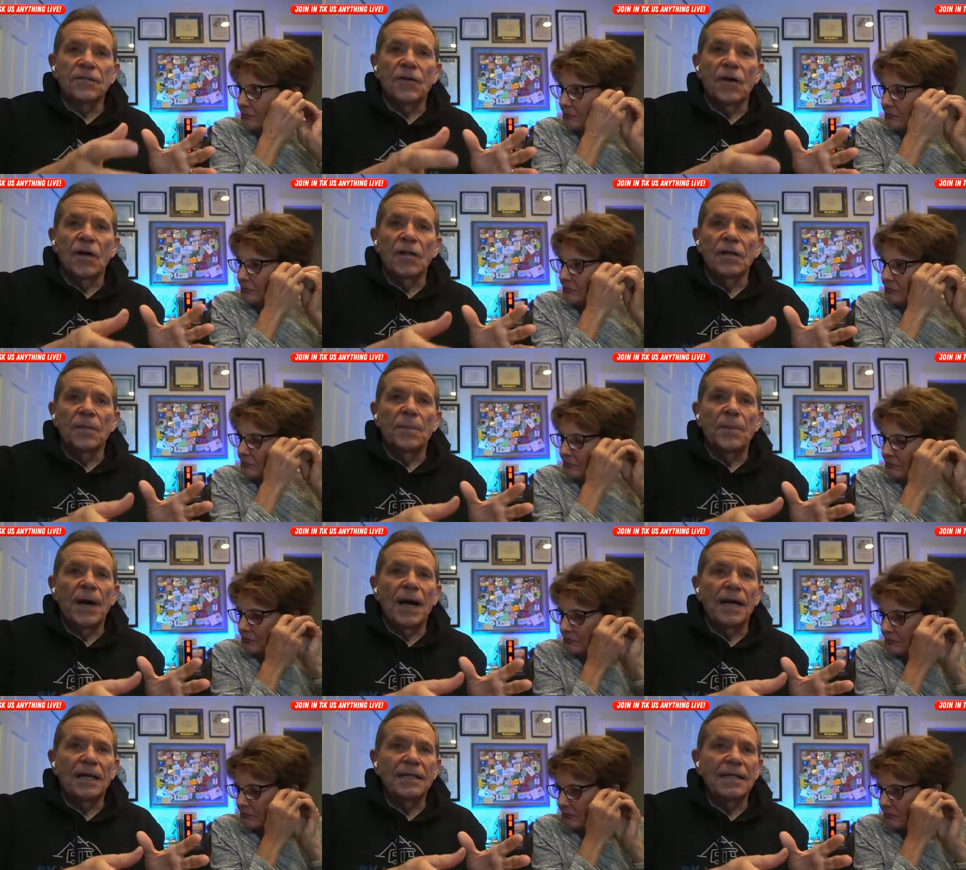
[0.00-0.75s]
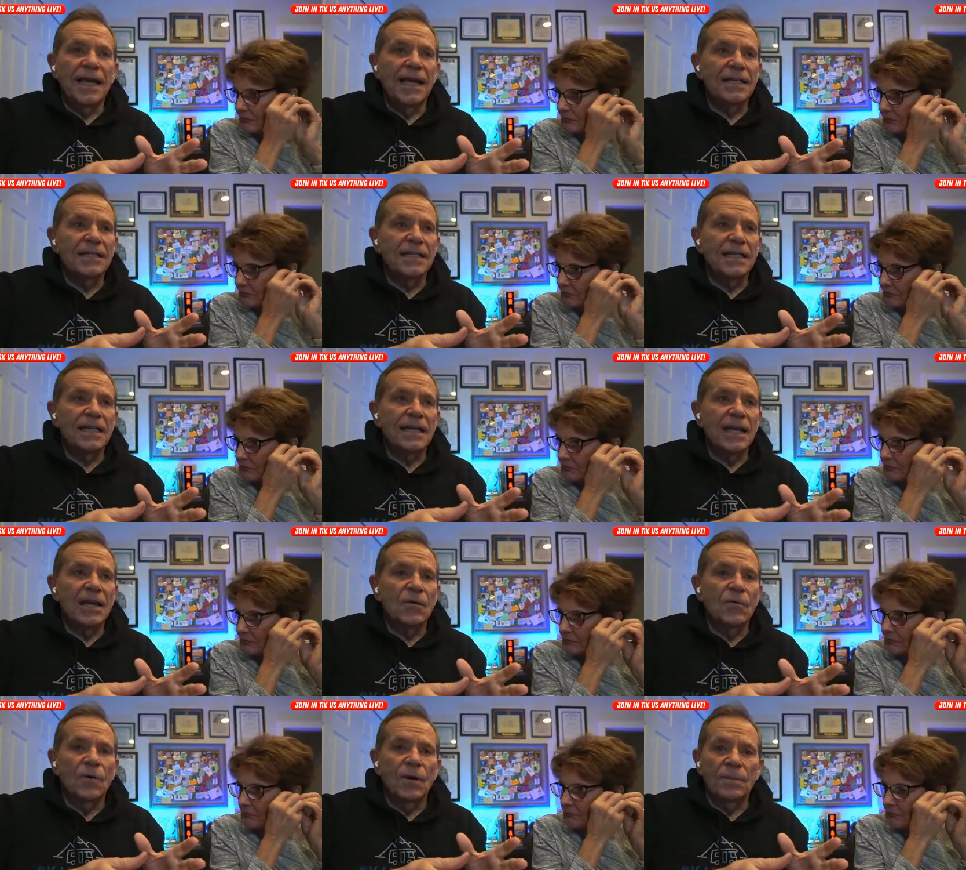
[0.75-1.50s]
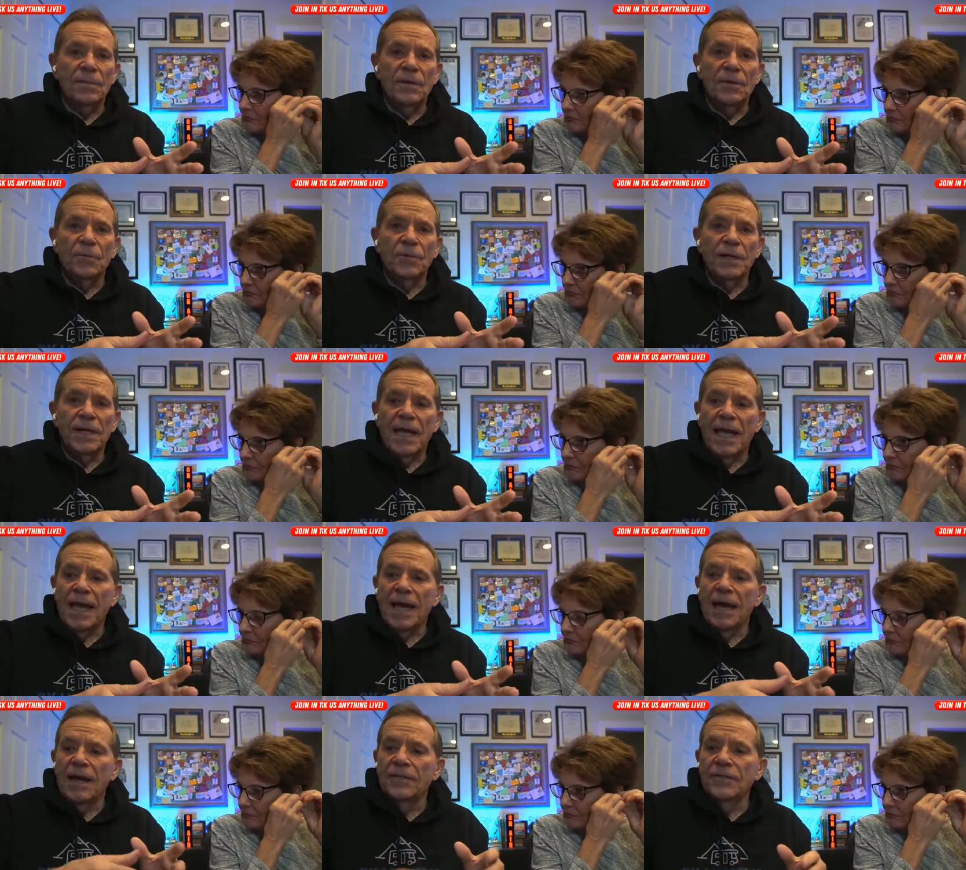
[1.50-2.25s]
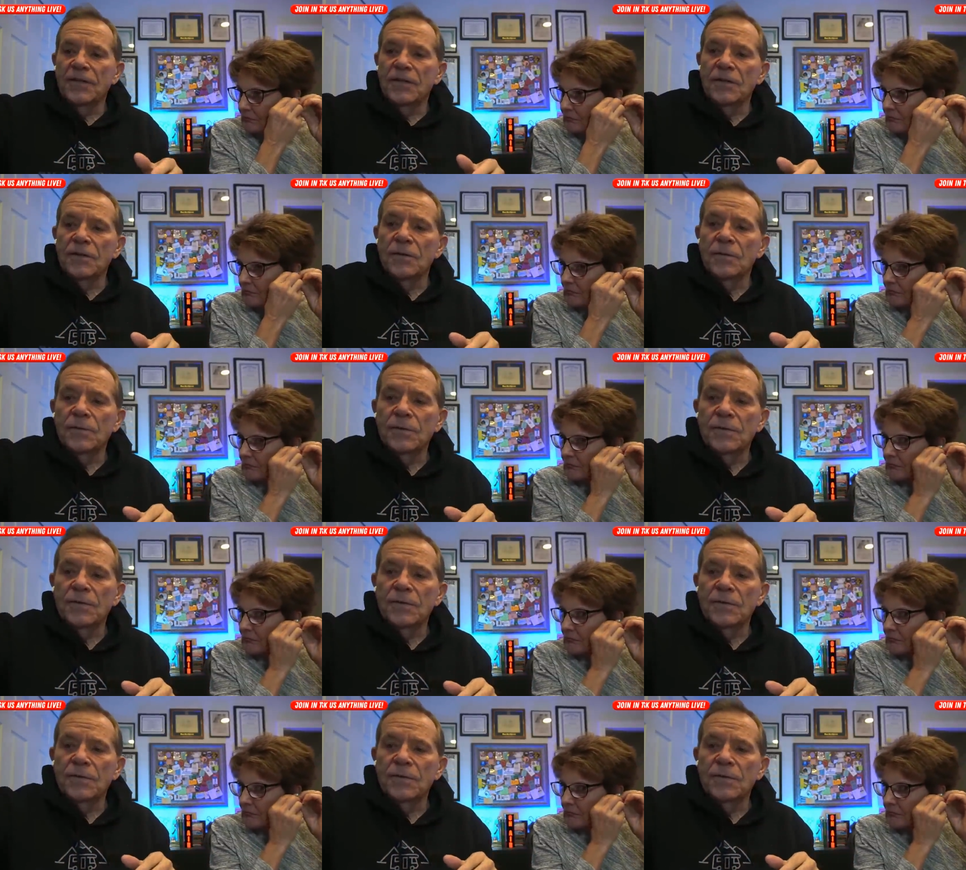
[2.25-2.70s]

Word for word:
Speaker 1: of all the podcasting equipment we have. You know,